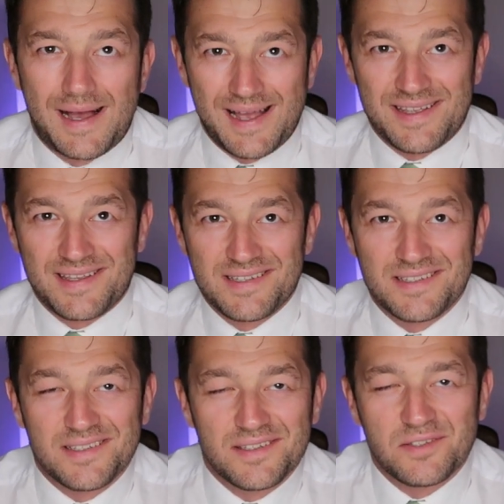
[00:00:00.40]
Hi,
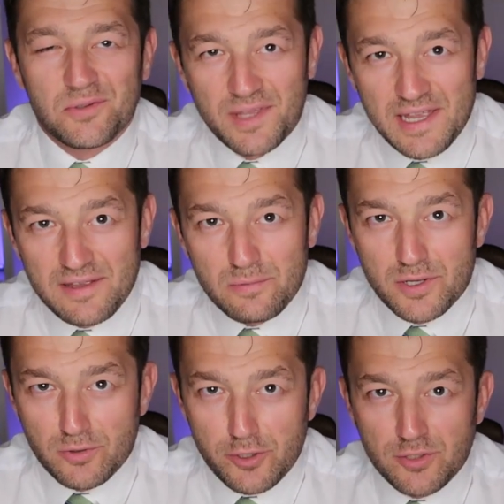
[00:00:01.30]
today
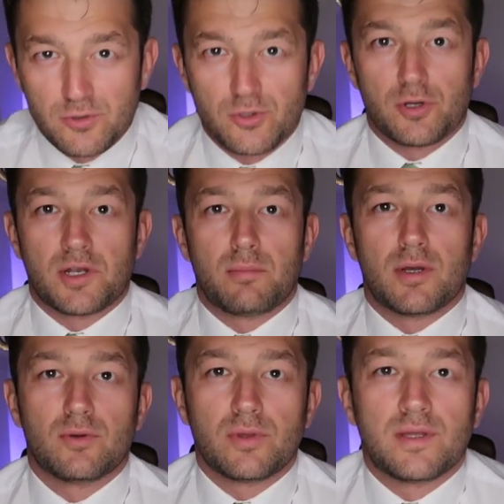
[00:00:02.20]
we are going to talk
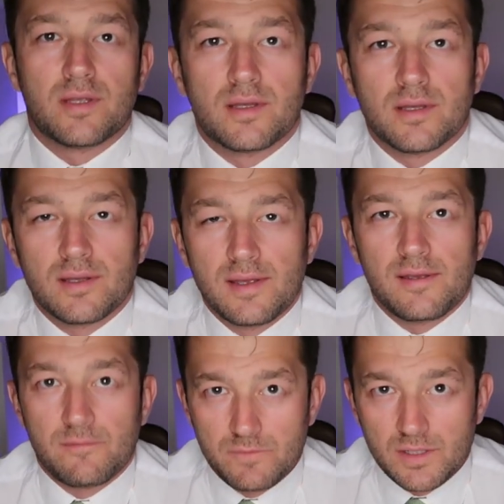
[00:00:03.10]
about
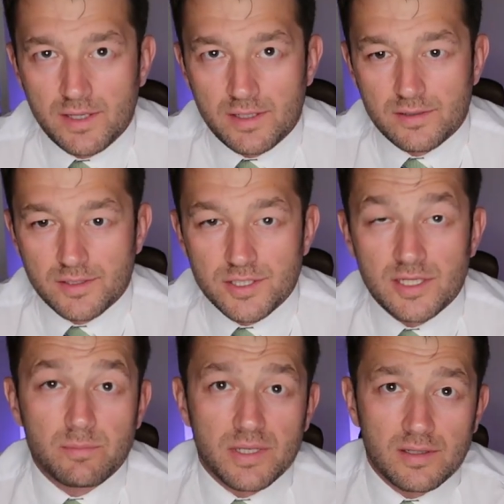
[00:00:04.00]
wind
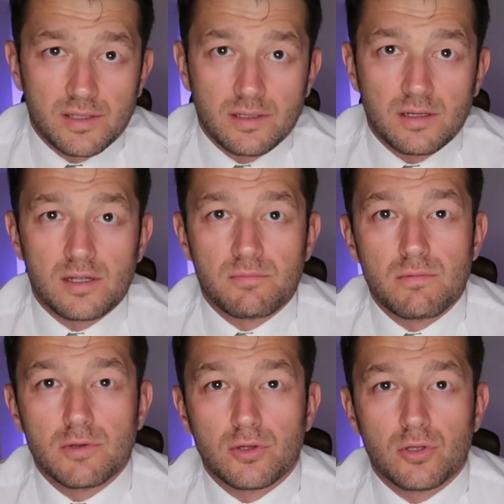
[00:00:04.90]
energy. In particular,
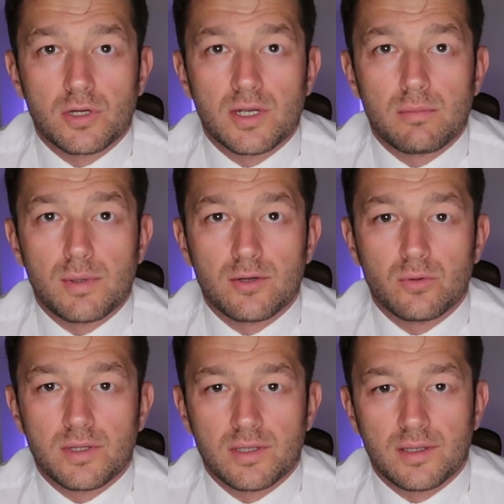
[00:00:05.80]
we will talk
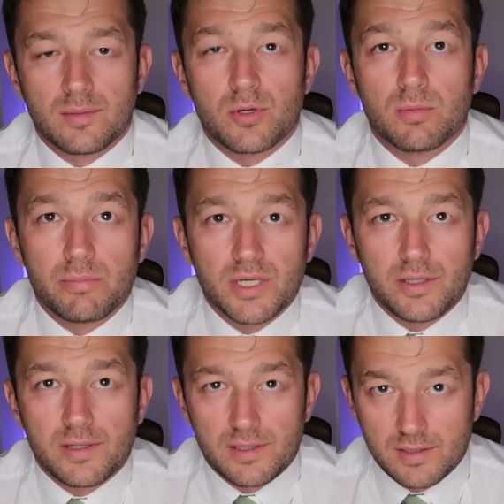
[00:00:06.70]
about
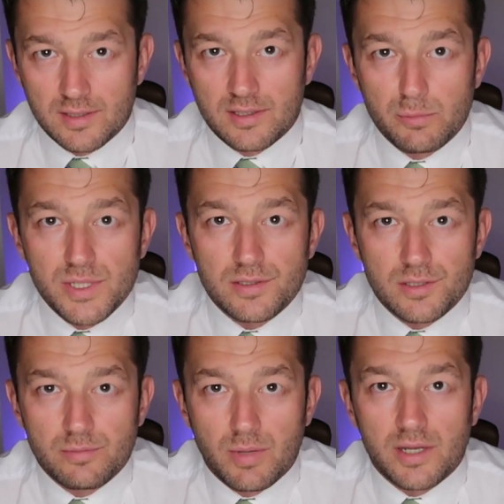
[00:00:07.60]
probability that a wind
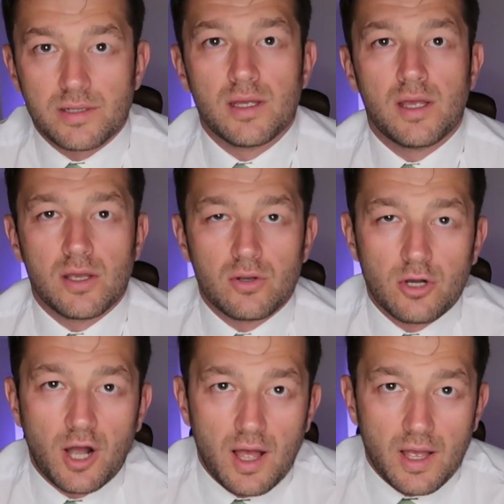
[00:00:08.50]
turbine
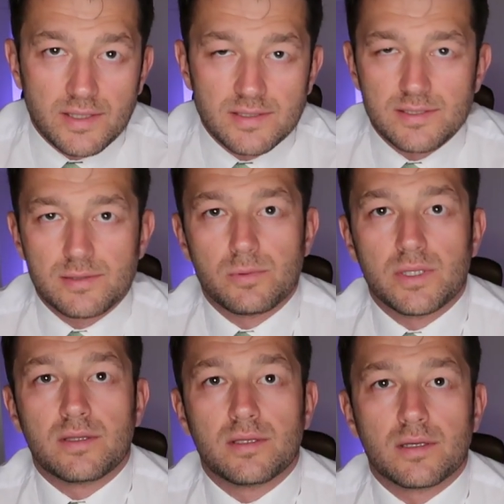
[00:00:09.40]
collides
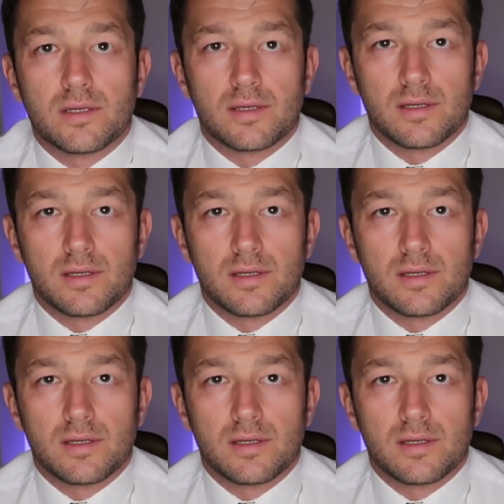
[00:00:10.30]
with